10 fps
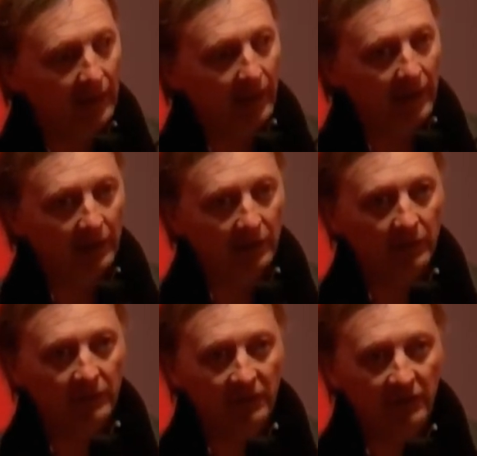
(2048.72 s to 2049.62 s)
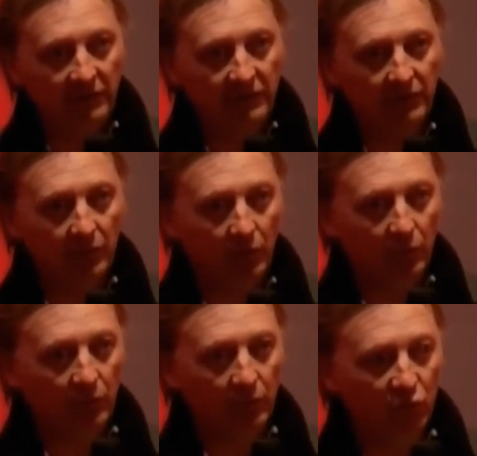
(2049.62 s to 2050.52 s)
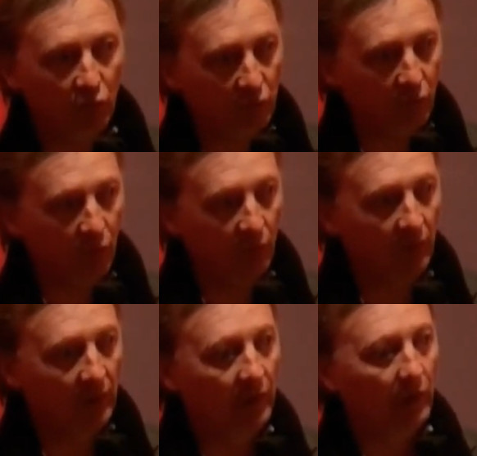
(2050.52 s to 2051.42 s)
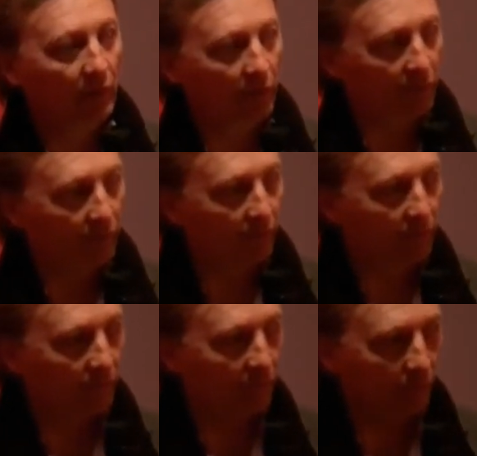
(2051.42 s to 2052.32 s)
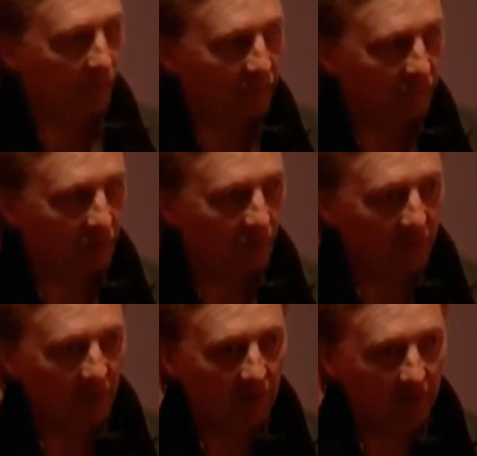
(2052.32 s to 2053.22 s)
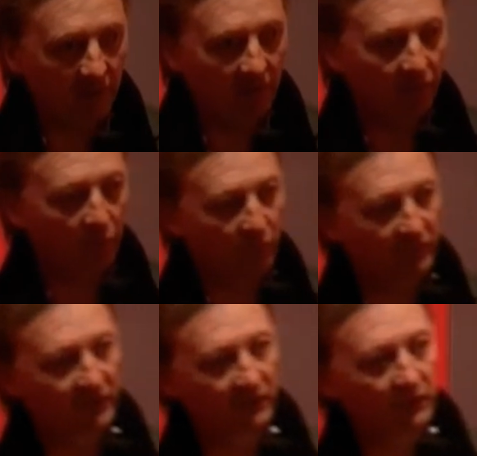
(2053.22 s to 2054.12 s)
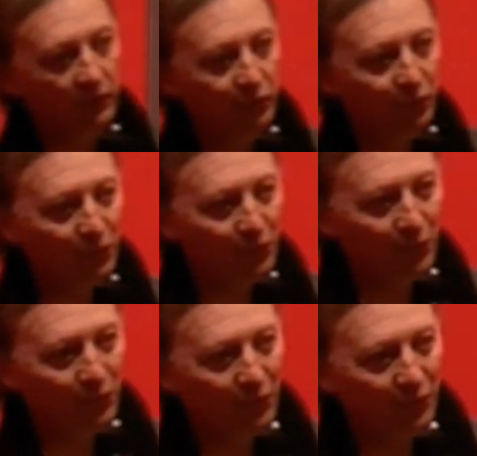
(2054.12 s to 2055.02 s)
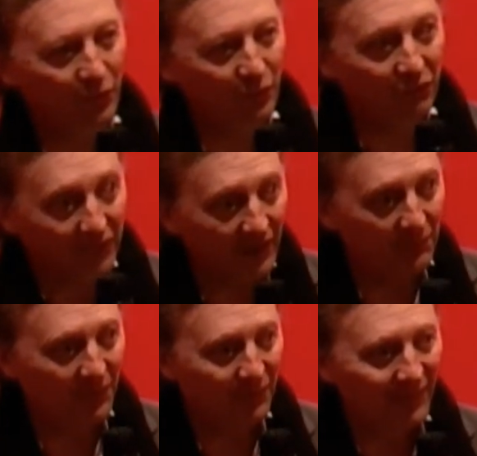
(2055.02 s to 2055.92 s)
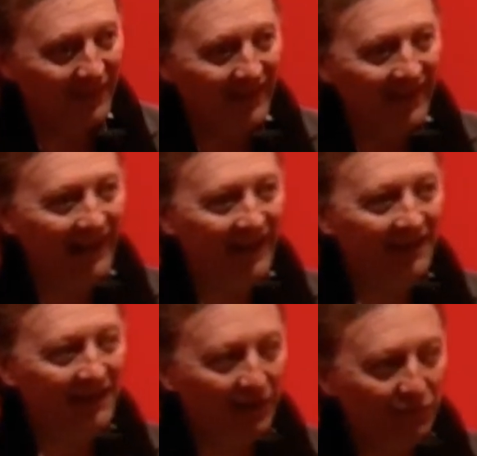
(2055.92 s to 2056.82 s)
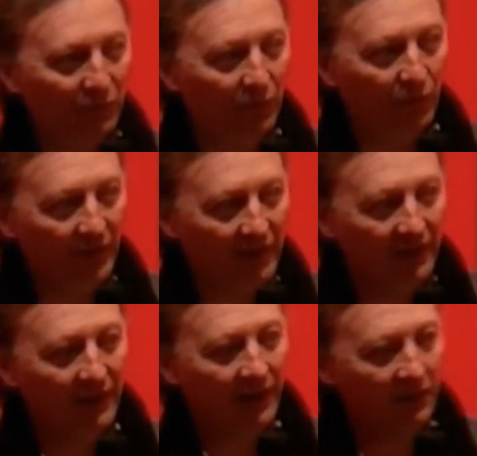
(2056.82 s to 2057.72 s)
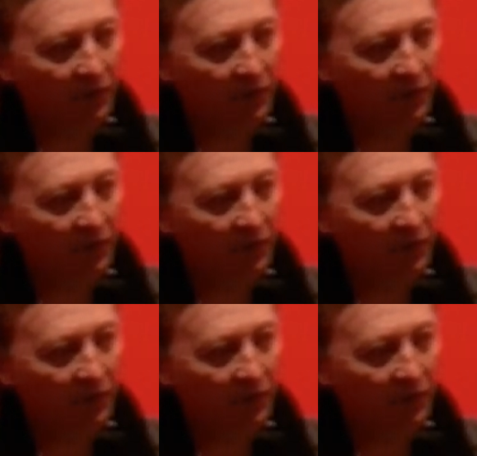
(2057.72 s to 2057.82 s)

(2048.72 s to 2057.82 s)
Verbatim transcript: and this journal was completely devoted to the film. And Arthur Hoérée and